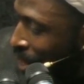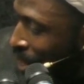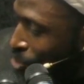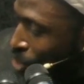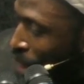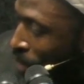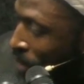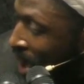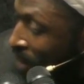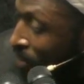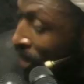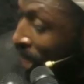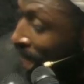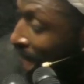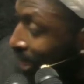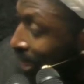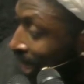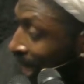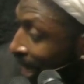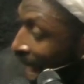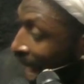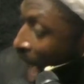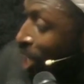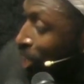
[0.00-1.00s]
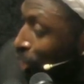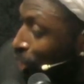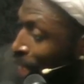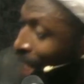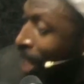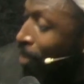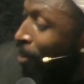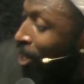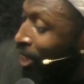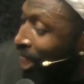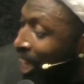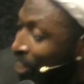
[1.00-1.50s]
So Abdullah said, now it's
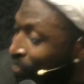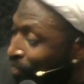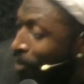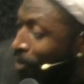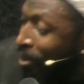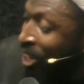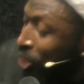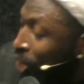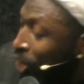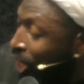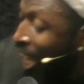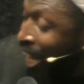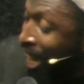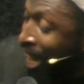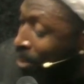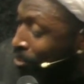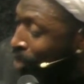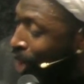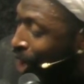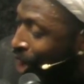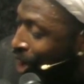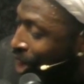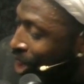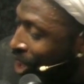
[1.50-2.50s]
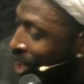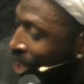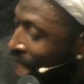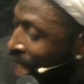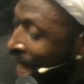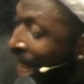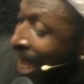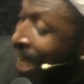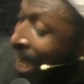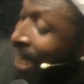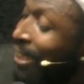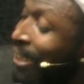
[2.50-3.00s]
not about the reformation anymore.
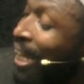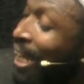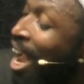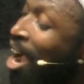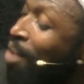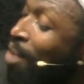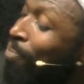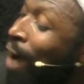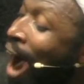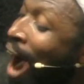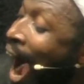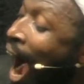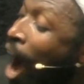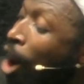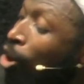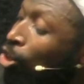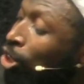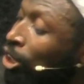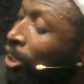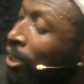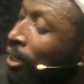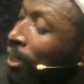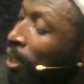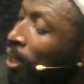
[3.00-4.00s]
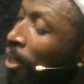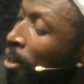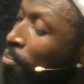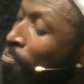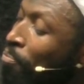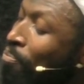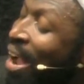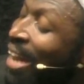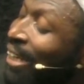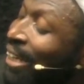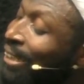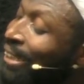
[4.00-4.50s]
It's about
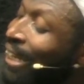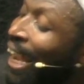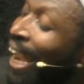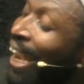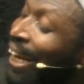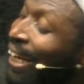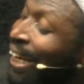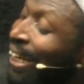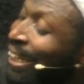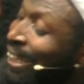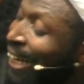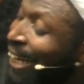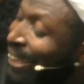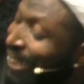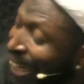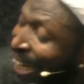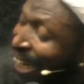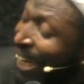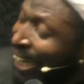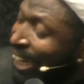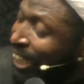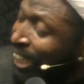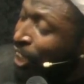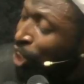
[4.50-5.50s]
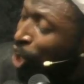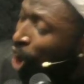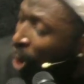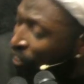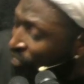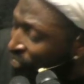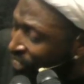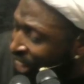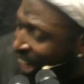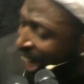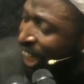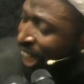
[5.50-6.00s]
maintaining the dignity
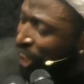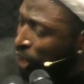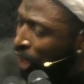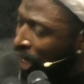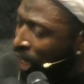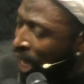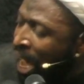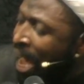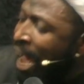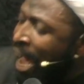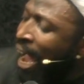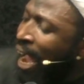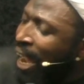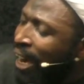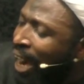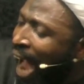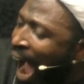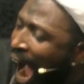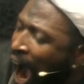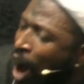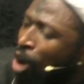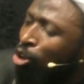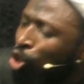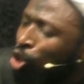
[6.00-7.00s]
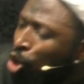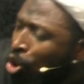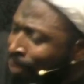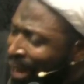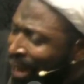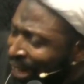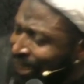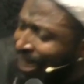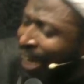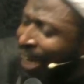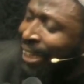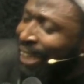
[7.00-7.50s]
of religion. And how do you
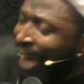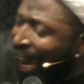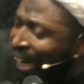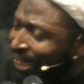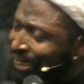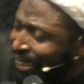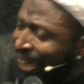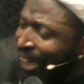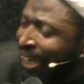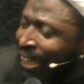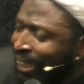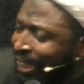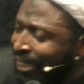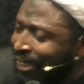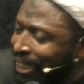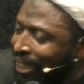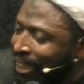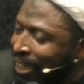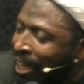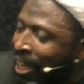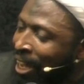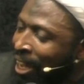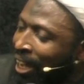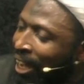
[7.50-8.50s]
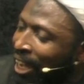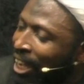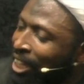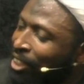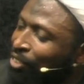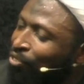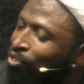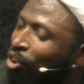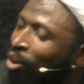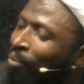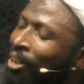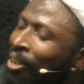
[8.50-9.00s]
maintain that dignity?
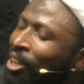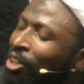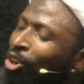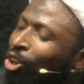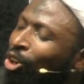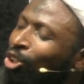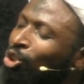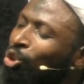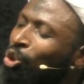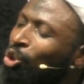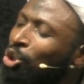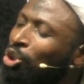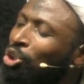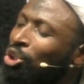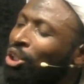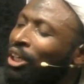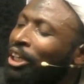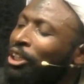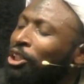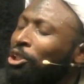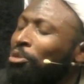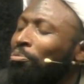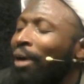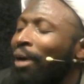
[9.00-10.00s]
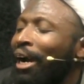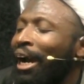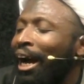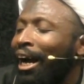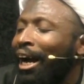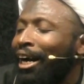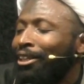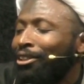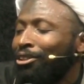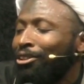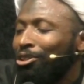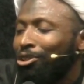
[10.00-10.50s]
It's for me not to stretch my
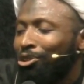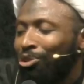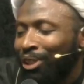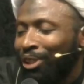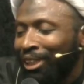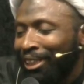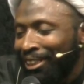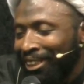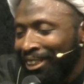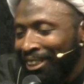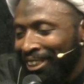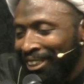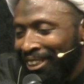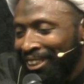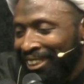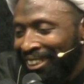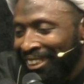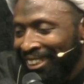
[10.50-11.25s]
hand to your feet.